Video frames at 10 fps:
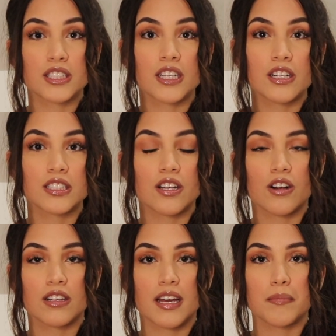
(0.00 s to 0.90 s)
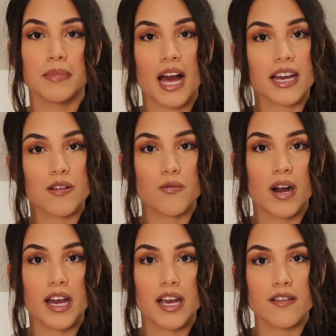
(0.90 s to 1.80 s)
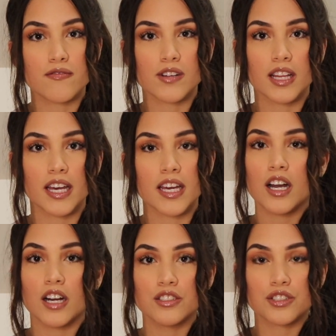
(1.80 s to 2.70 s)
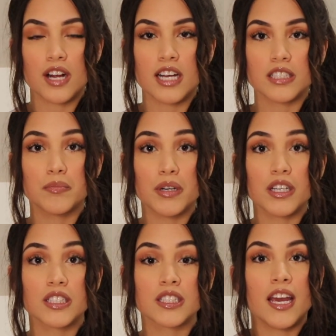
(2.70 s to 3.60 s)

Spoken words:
These are like black and white for like contrast books.